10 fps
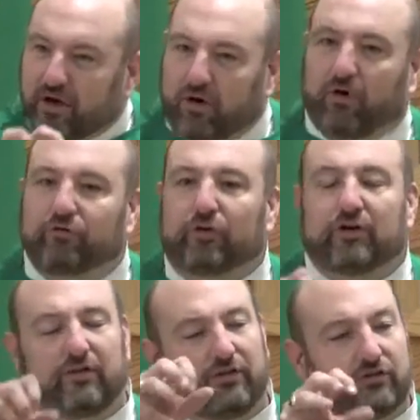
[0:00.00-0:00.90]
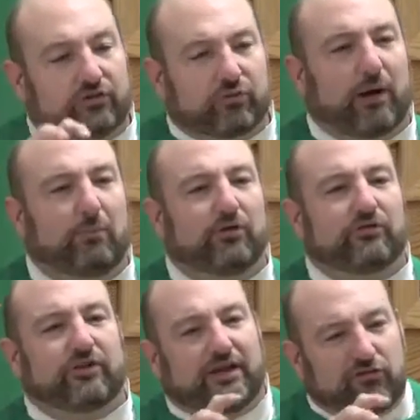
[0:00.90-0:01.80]
over the
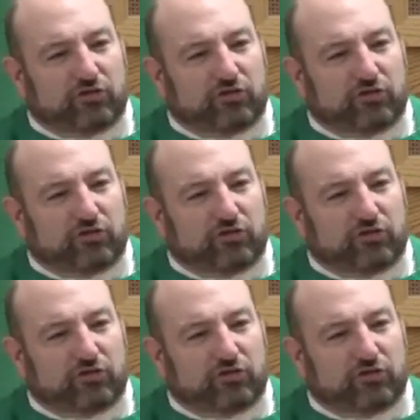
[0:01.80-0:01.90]
troubles and